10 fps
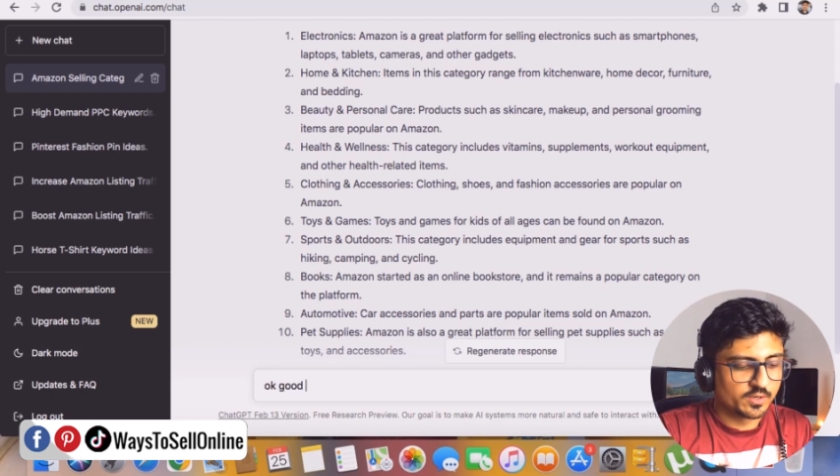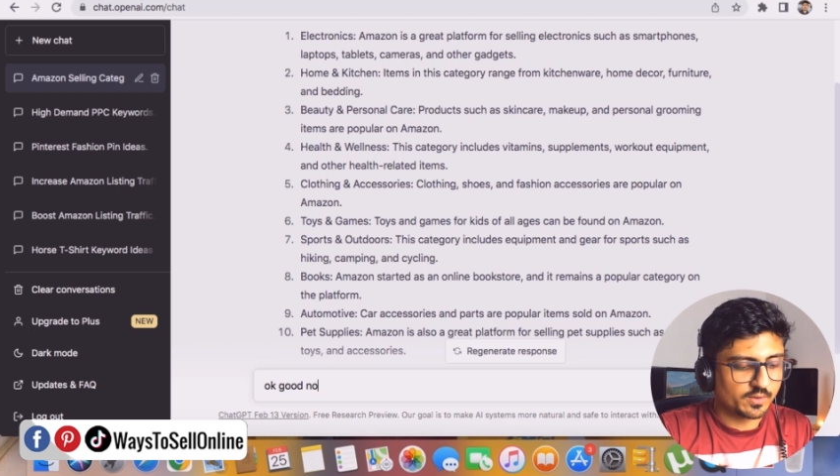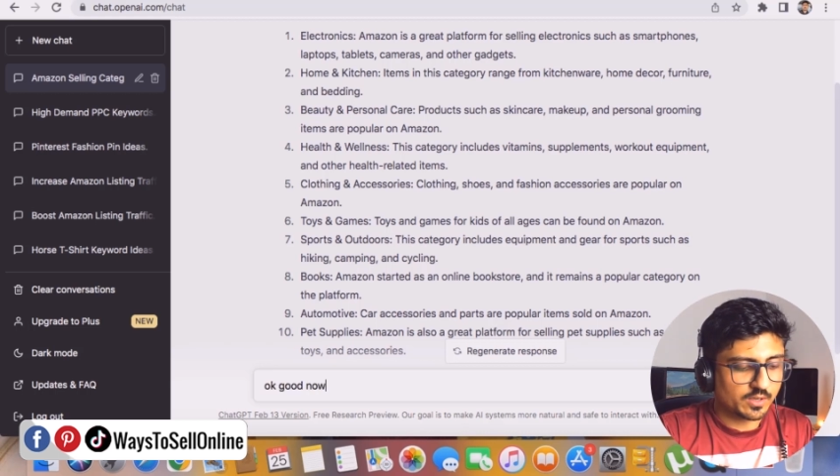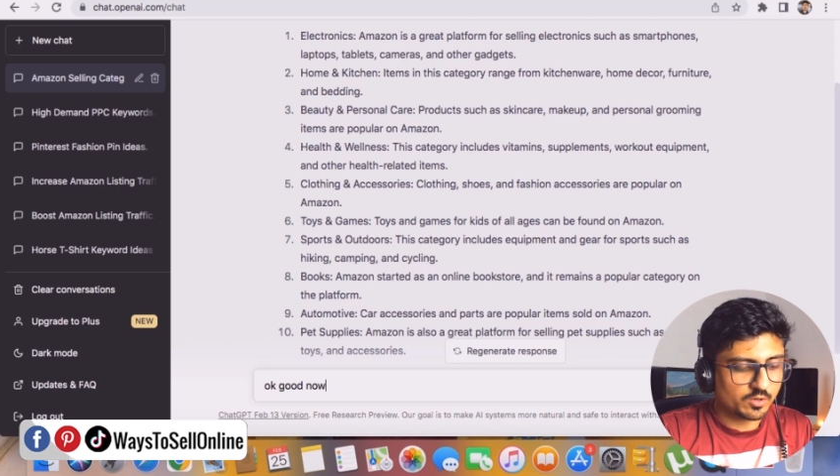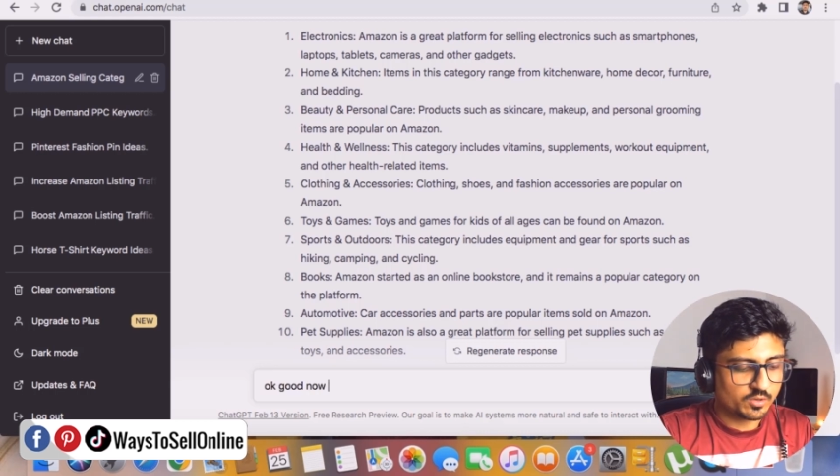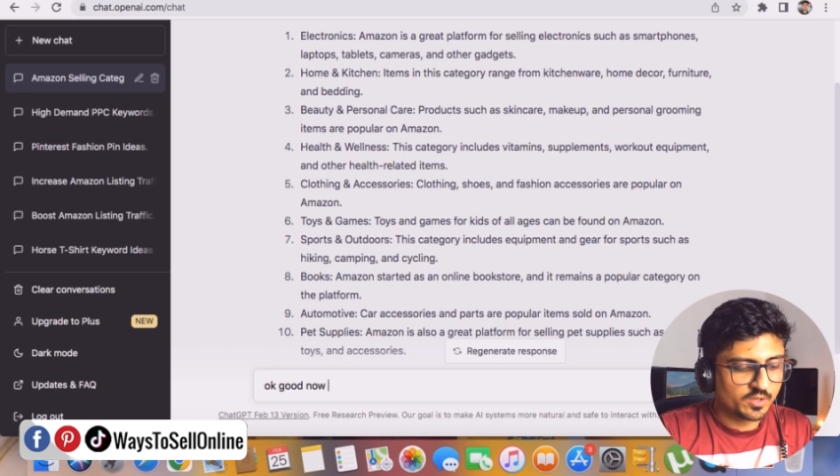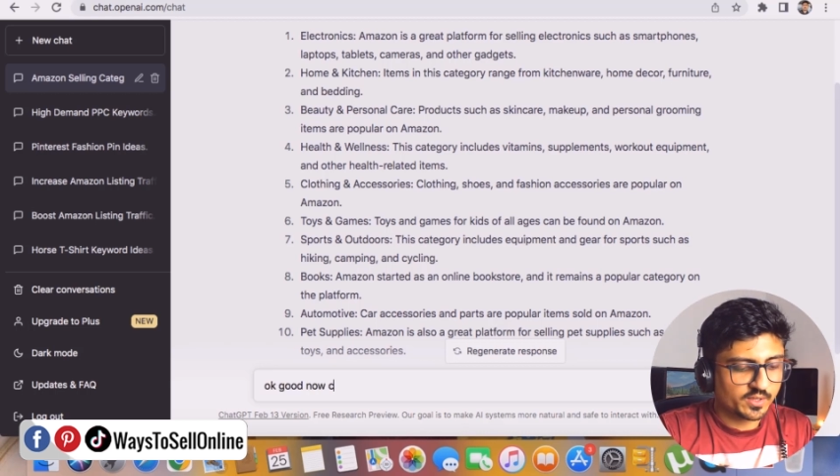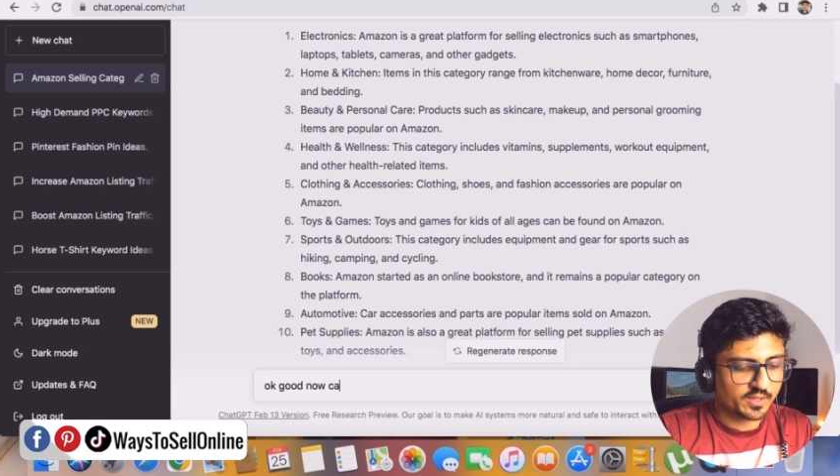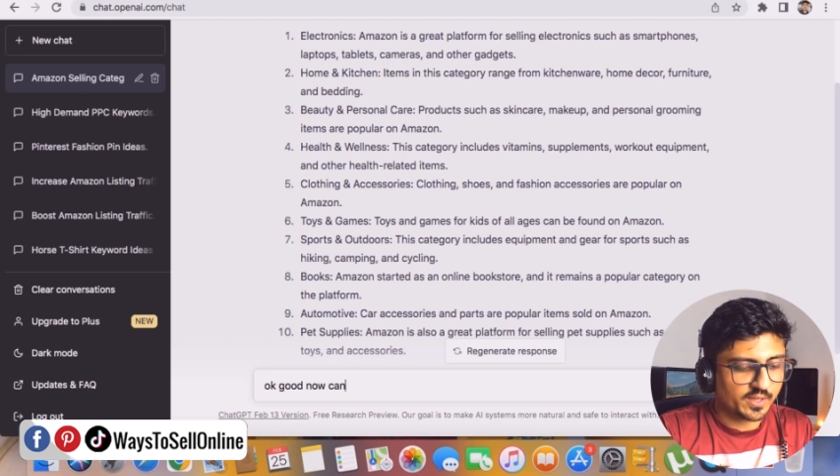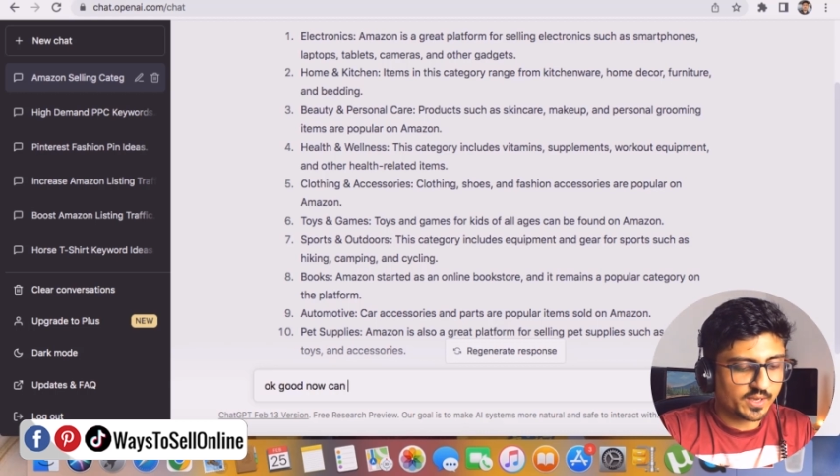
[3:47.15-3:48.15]
now
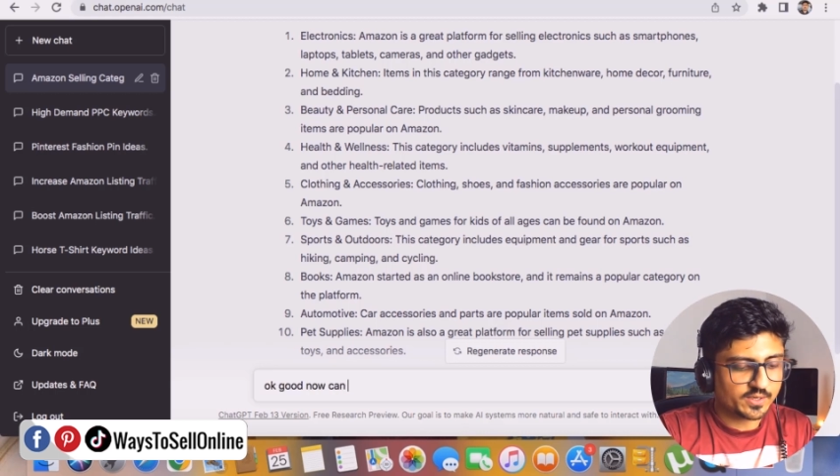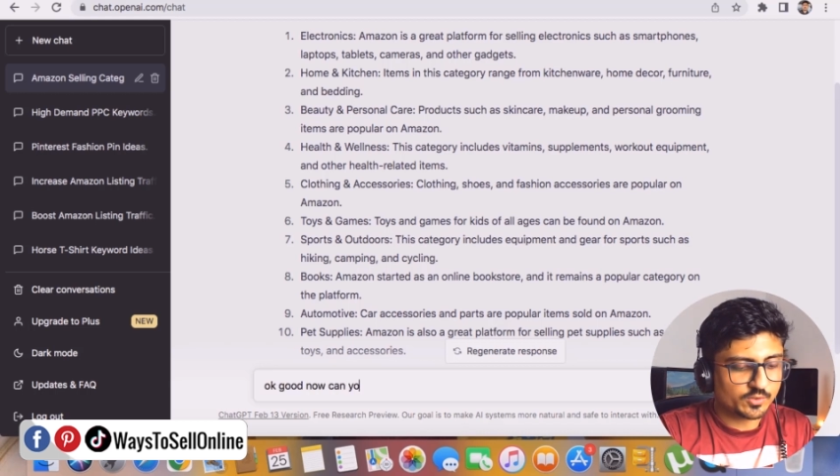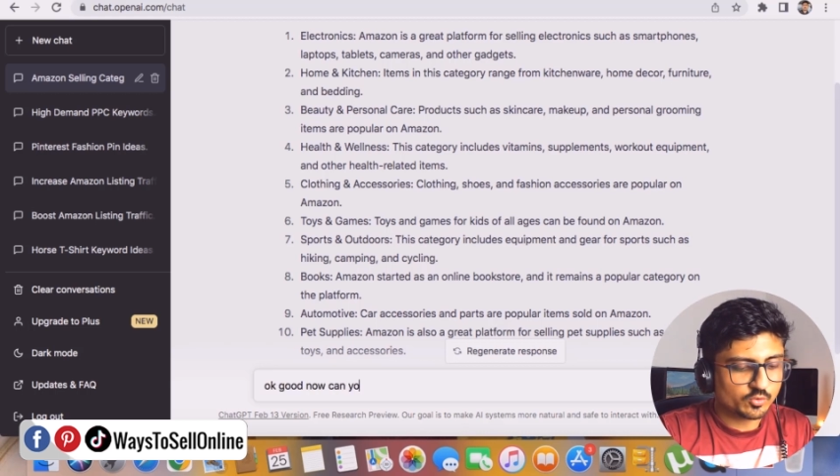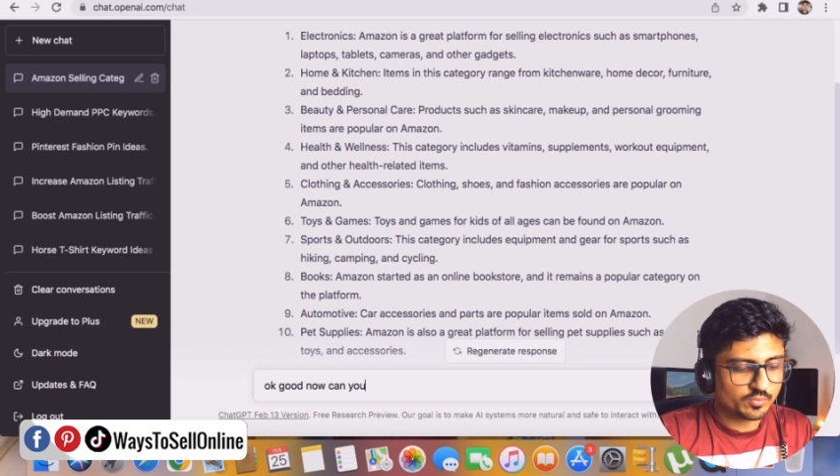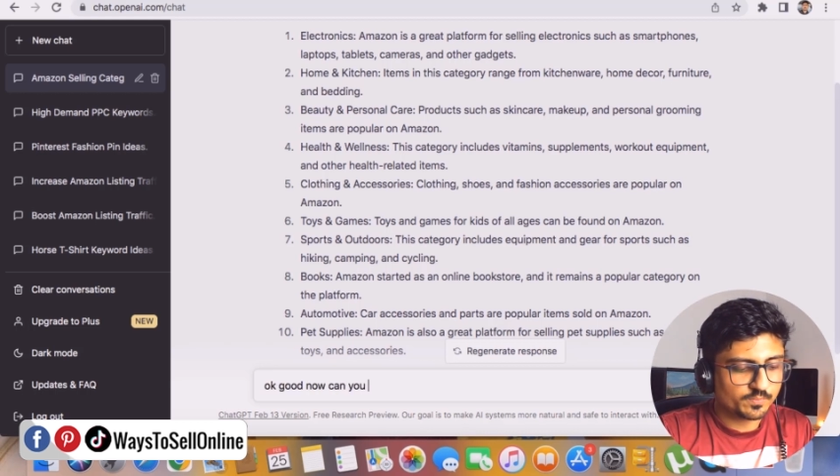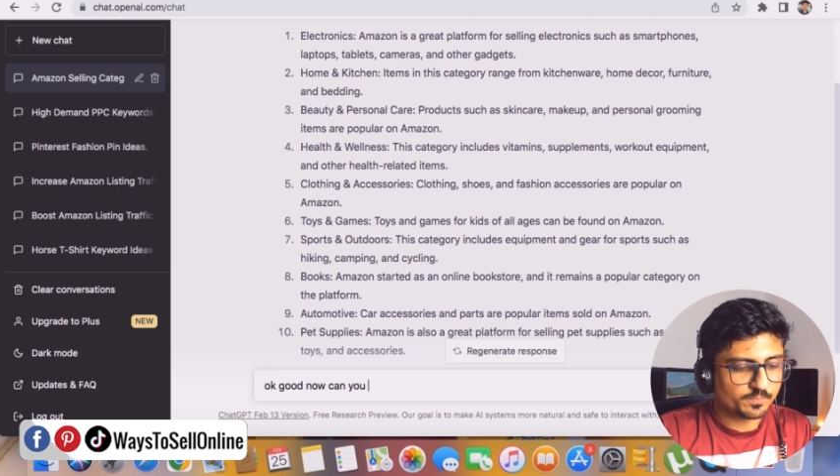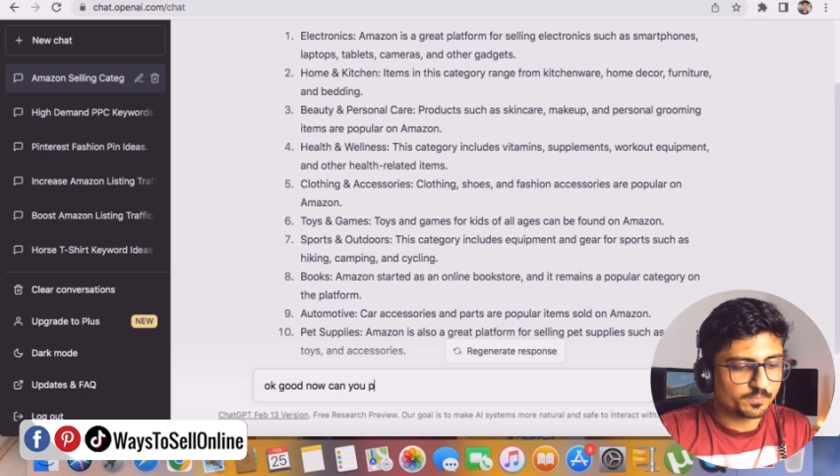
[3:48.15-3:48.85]
can you